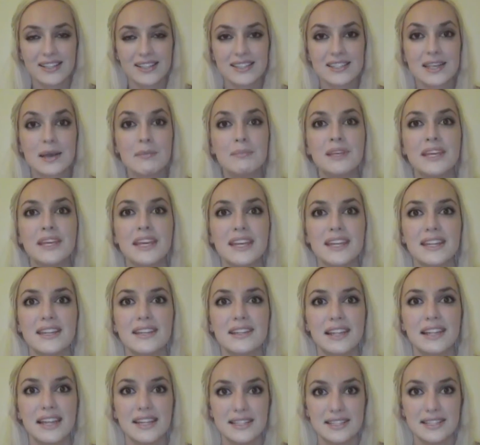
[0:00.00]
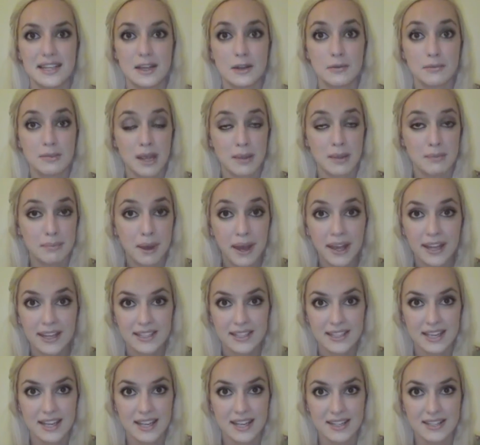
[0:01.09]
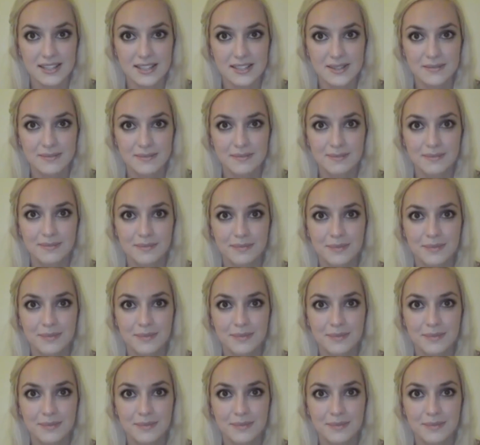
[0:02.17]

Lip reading: Some kid lets down my bike tires.